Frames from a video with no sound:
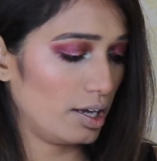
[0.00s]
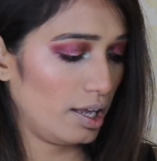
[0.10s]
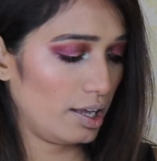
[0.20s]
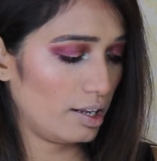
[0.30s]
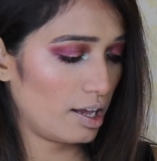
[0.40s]

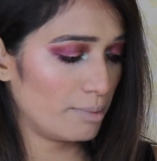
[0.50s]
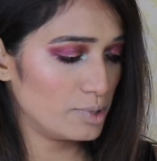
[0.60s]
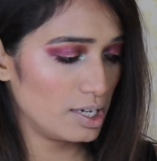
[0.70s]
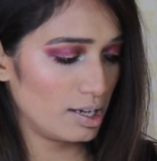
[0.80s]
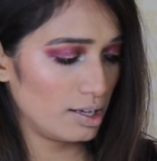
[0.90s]
And I'm
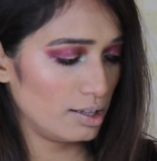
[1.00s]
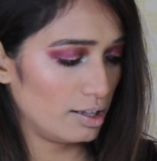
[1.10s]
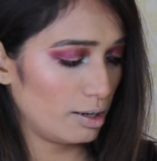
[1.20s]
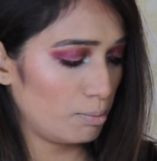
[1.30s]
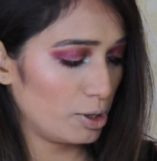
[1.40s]
taking a
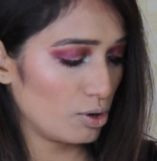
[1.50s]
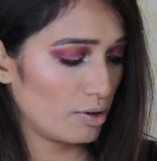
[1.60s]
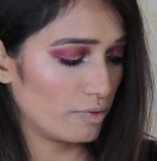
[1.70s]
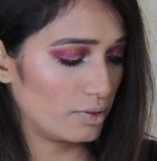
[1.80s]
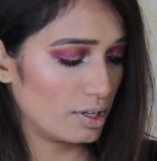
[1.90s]
little bit
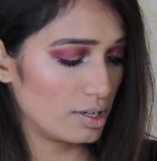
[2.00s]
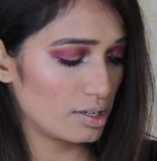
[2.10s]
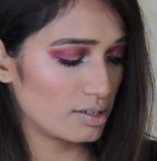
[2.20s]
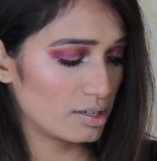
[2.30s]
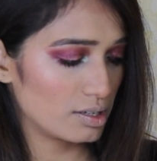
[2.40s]
of
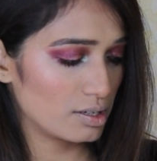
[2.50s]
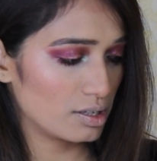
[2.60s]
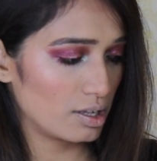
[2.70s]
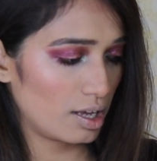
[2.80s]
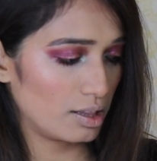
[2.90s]
this
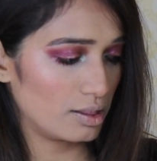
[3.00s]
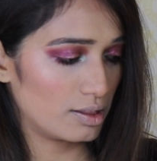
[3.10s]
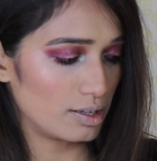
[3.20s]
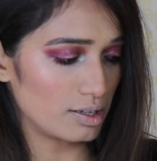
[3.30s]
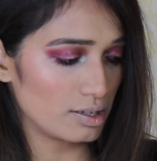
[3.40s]
and
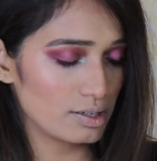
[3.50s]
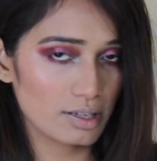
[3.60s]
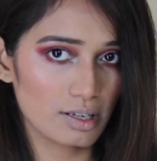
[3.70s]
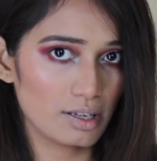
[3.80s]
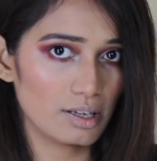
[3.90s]
this.
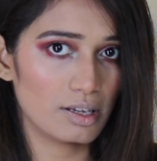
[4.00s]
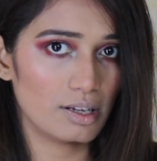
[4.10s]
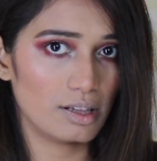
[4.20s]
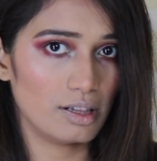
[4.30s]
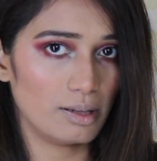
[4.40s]

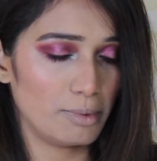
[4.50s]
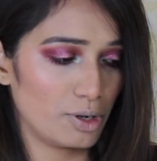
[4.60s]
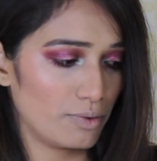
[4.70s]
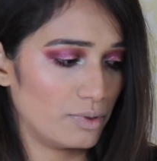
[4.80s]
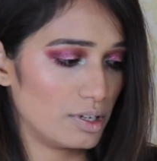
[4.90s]
A little bit
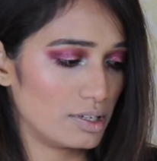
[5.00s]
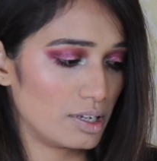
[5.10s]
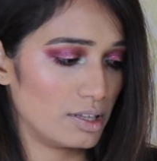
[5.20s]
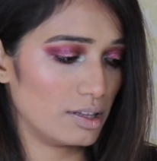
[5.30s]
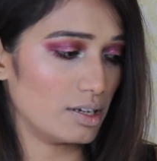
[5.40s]
of this
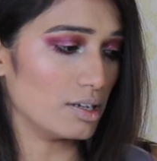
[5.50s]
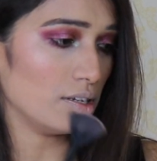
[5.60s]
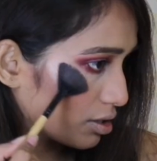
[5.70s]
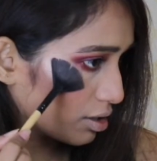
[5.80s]
and this.